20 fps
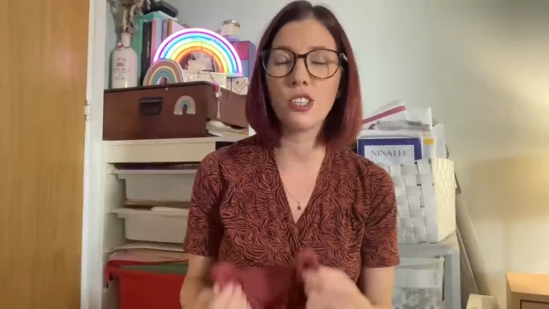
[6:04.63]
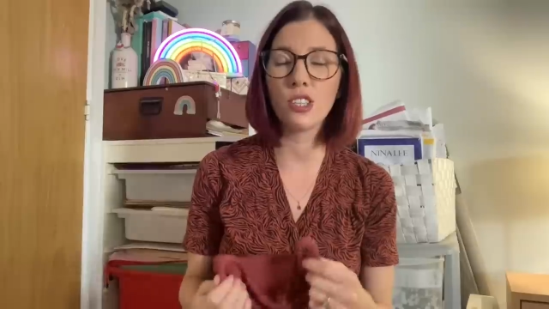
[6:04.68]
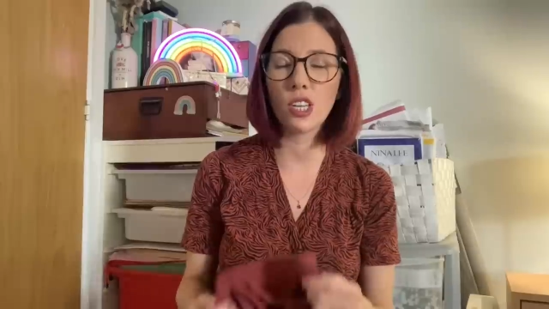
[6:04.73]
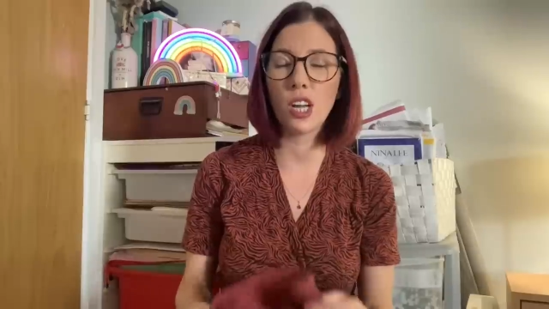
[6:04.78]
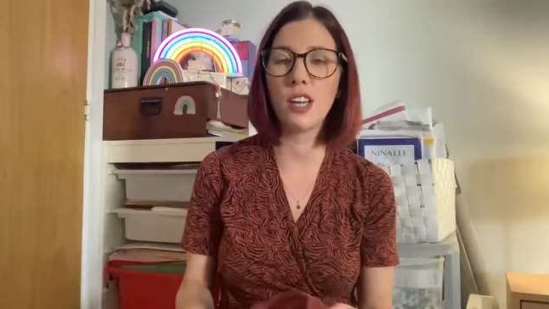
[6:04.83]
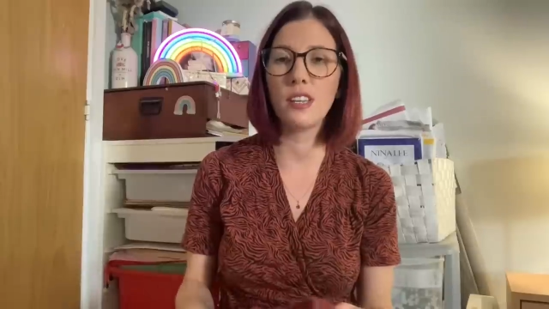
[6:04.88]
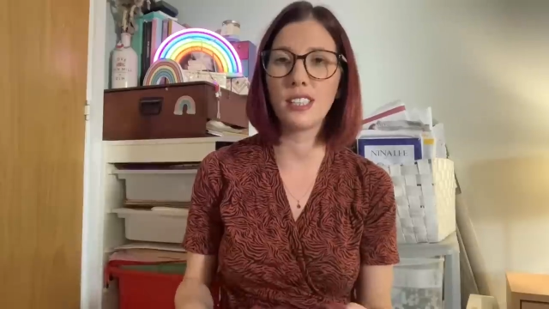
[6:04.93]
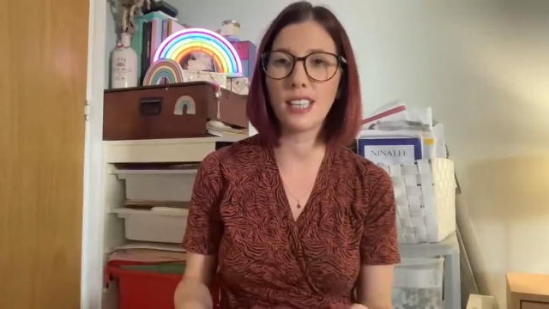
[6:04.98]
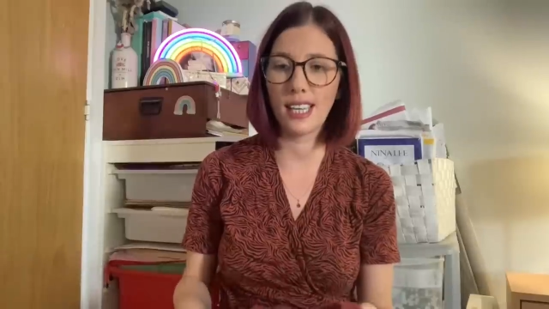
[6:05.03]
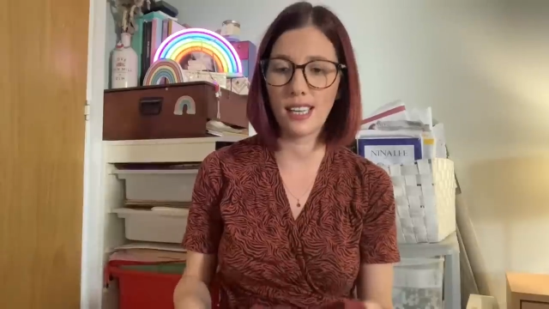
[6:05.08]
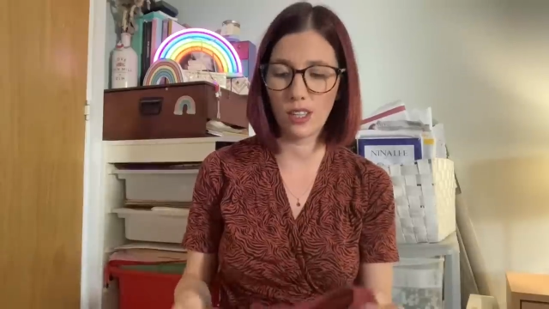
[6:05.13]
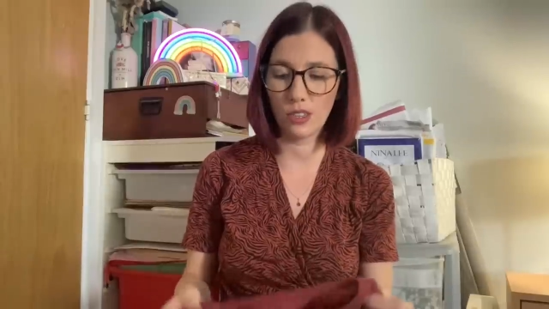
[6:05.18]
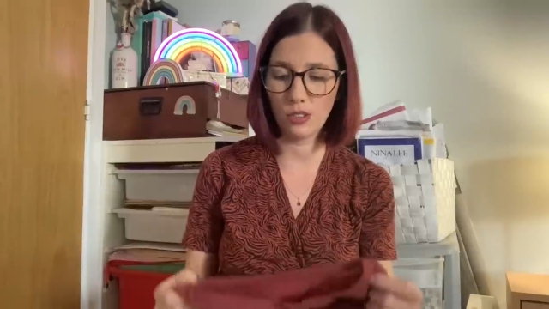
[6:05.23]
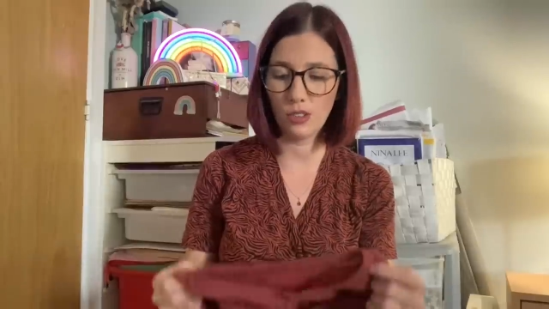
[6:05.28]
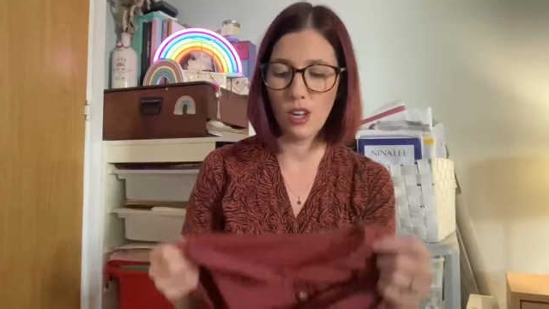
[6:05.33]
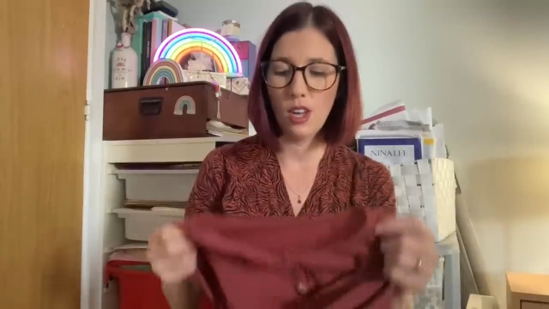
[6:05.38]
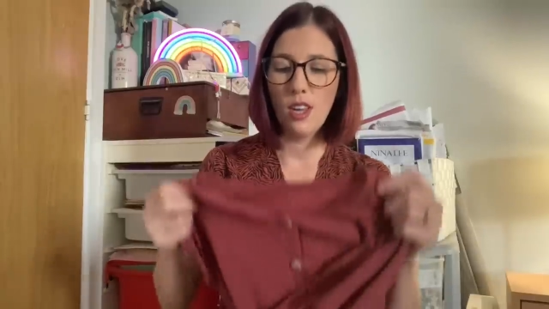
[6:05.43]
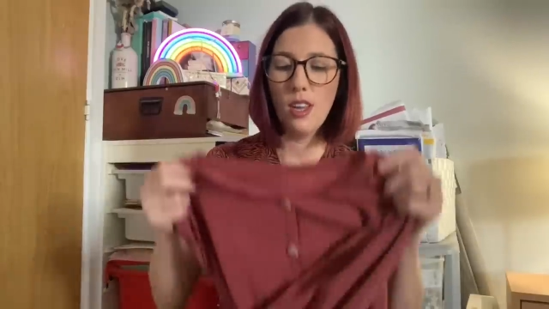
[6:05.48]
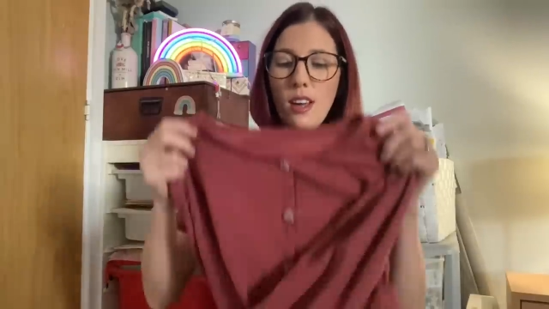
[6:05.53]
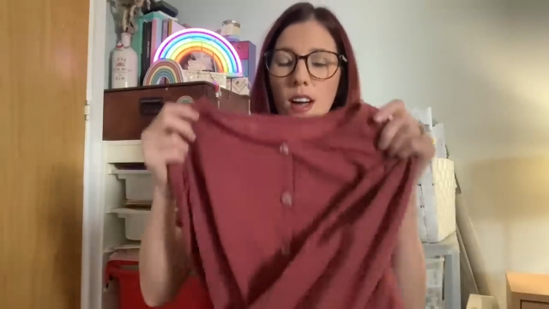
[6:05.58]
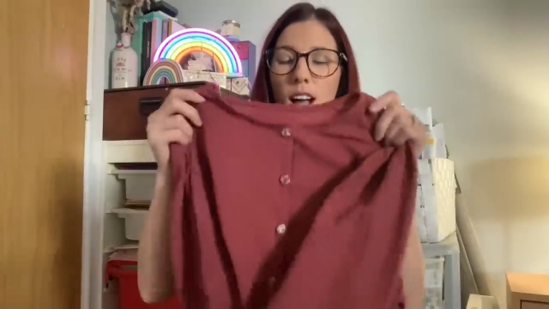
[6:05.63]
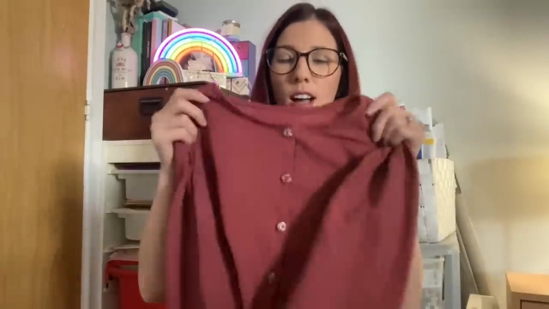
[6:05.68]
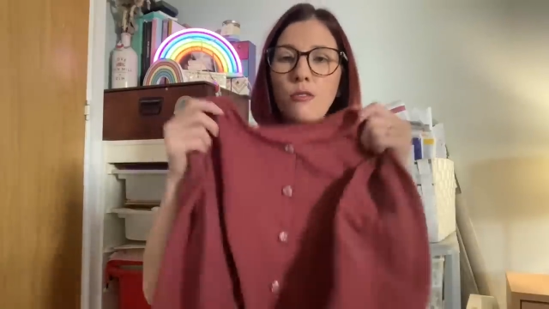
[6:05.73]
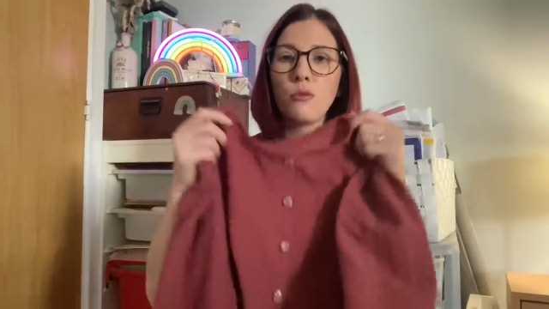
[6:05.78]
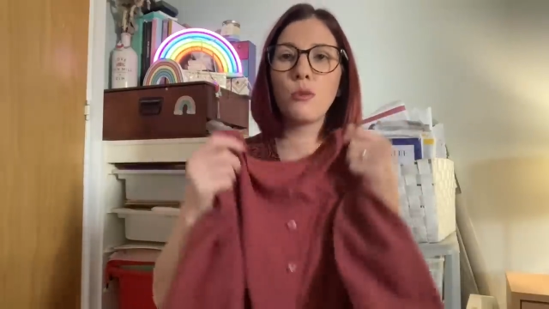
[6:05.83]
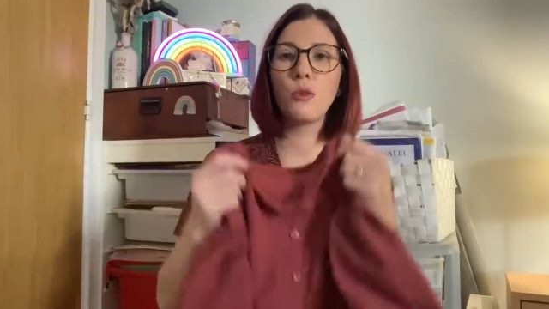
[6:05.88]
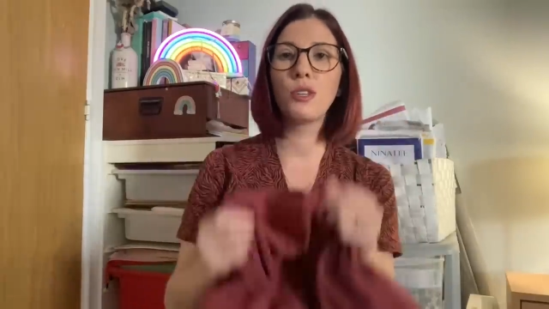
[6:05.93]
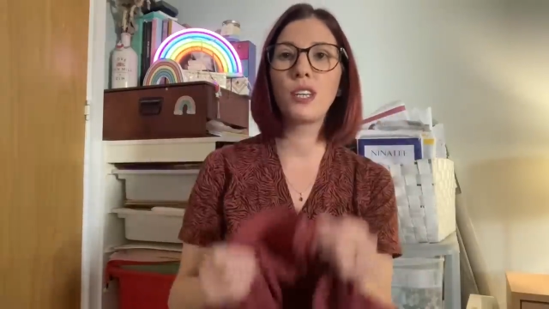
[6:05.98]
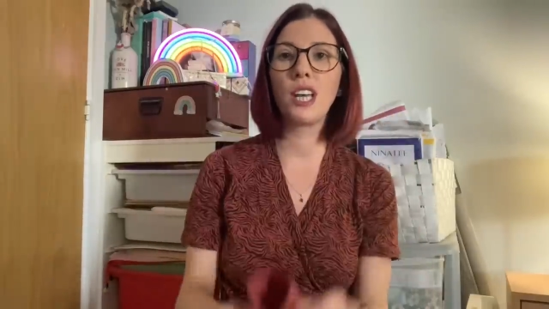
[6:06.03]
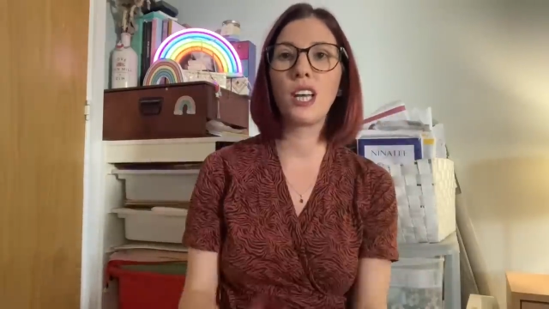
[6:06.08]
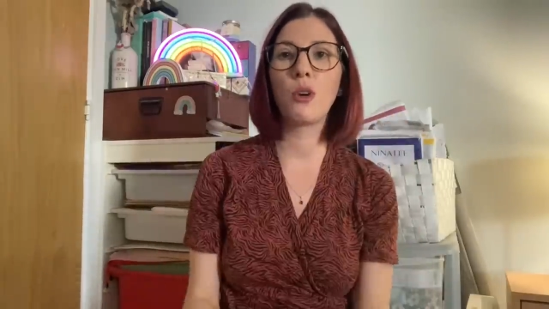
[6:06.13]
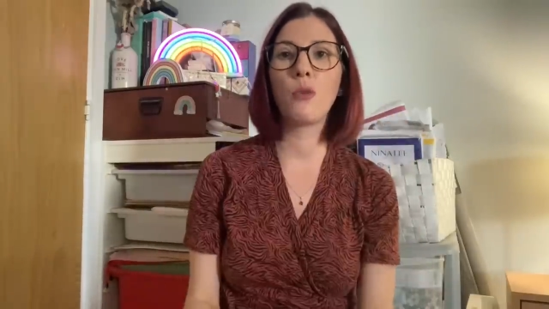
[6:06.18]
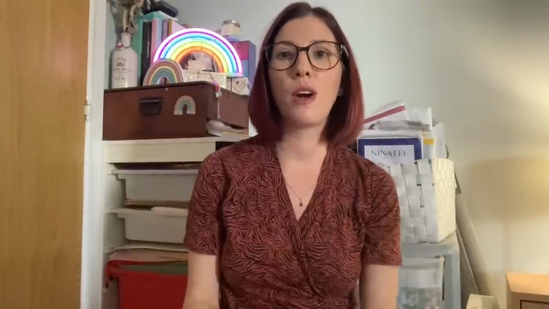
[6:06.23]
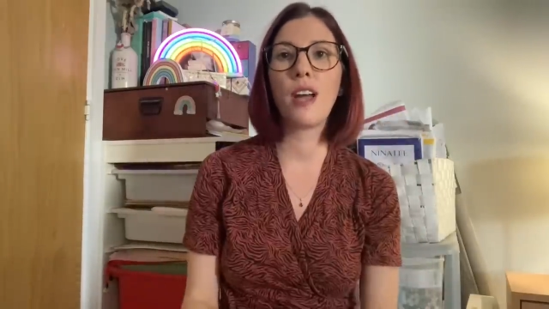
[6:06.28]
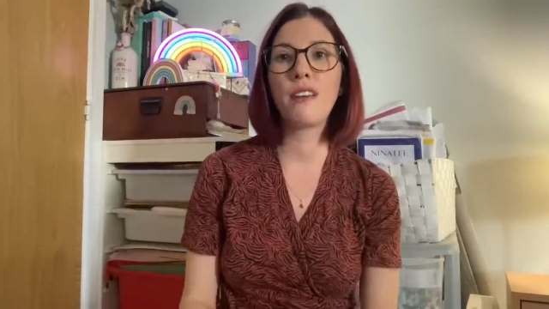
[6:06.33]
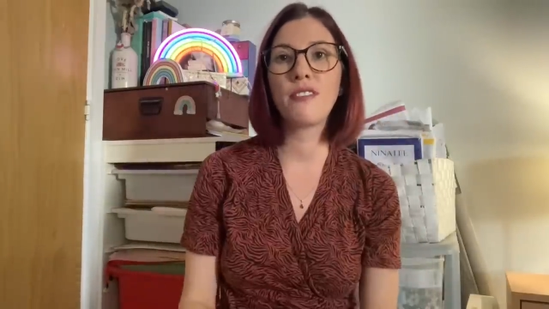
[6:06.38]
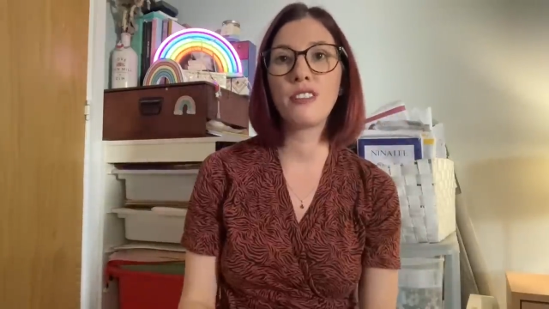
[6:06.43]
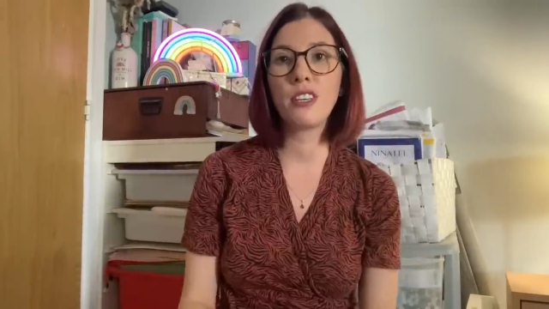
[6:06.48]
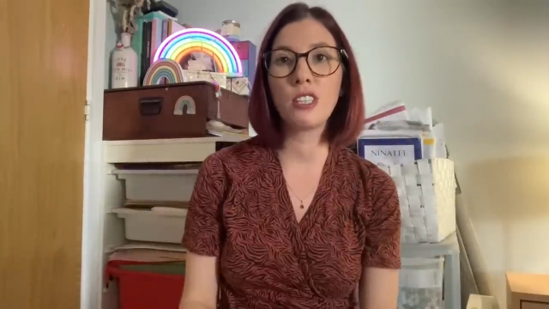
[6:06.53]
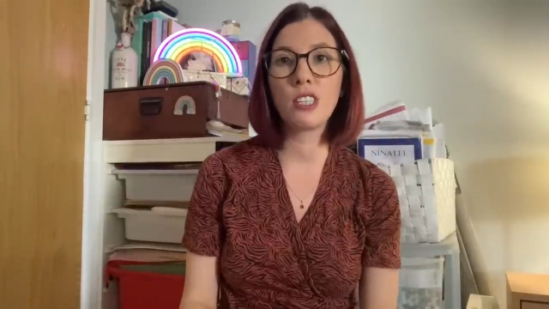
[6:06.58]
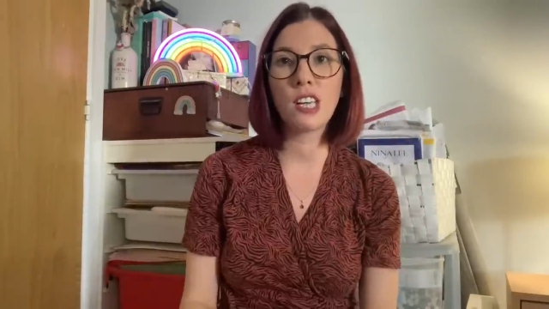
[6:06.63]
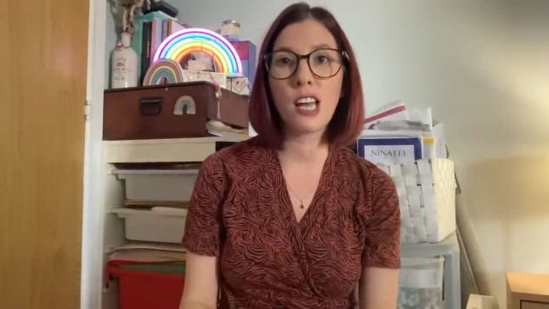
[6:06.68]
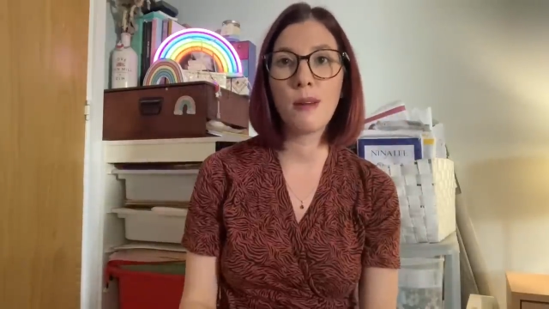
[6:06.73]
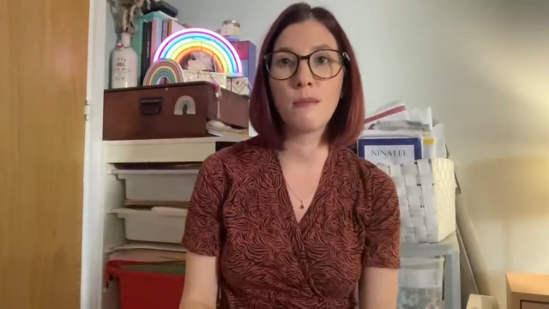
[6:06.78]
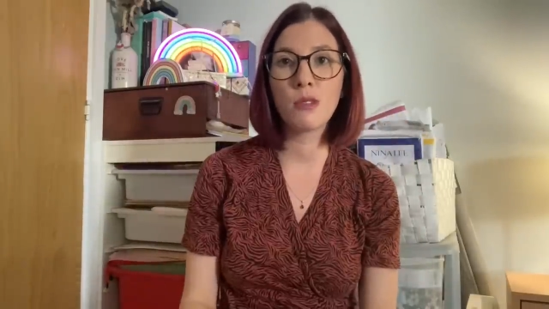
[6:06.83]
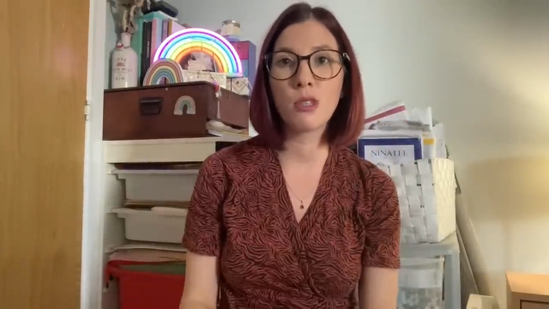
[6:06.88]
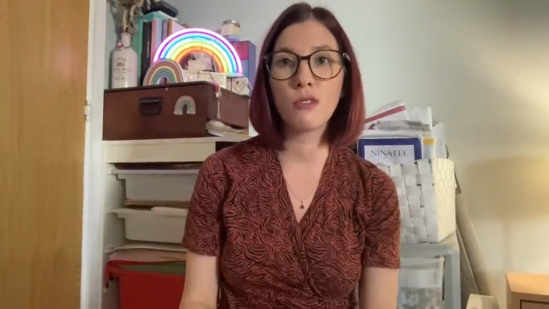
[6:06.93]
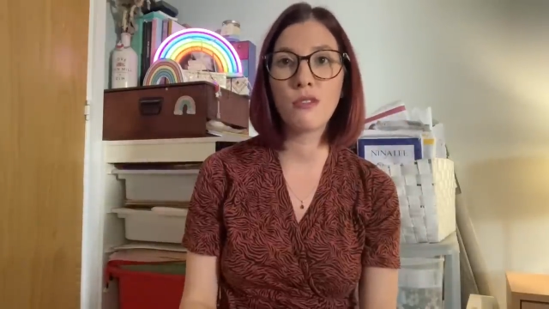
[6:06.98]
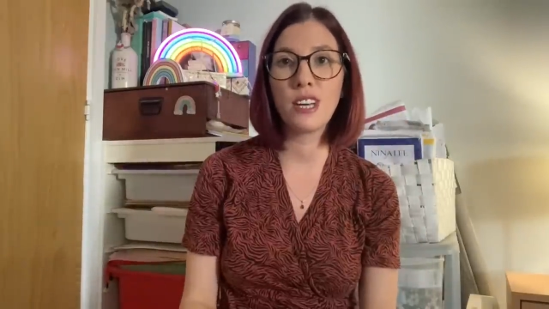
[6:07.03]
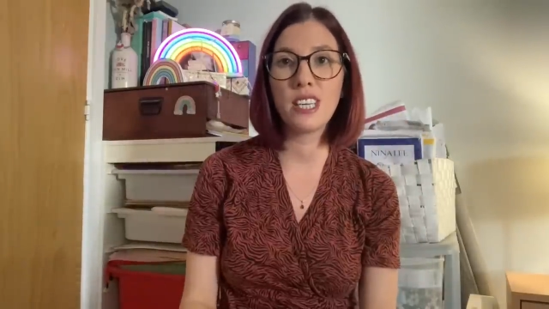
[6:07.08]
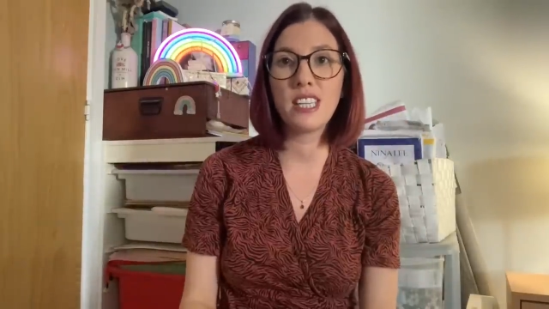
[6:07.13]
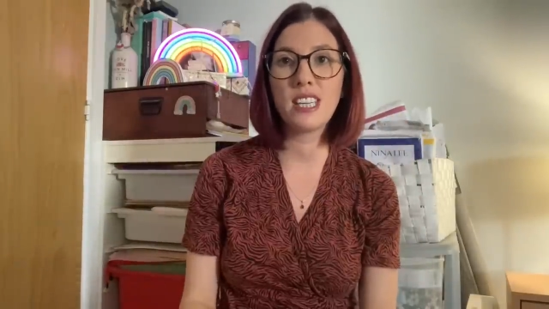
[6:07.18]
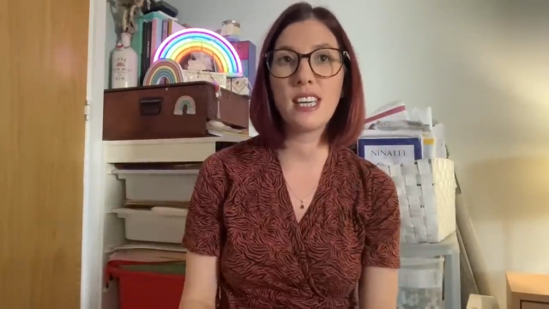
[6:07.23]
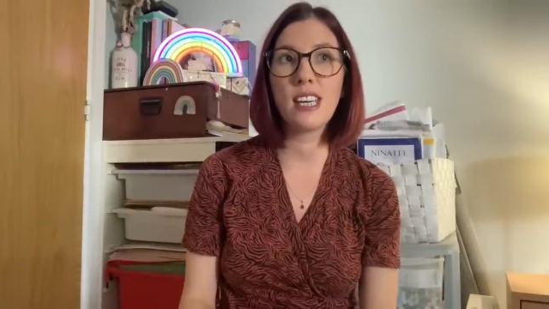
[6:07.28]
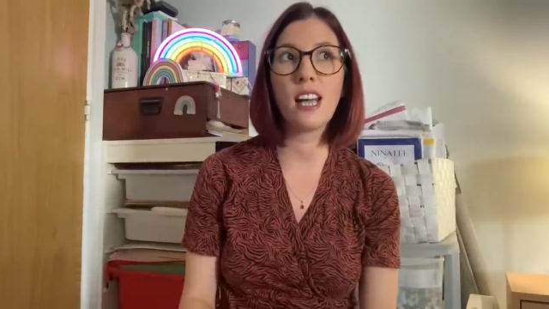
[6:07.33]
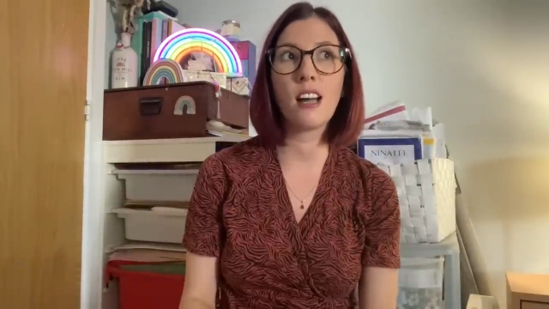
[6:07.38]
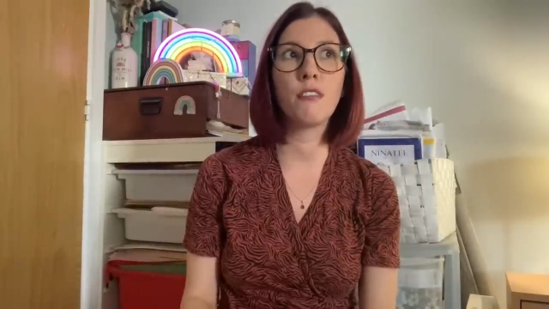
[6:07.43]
turned out. I've worn it quite a few times already.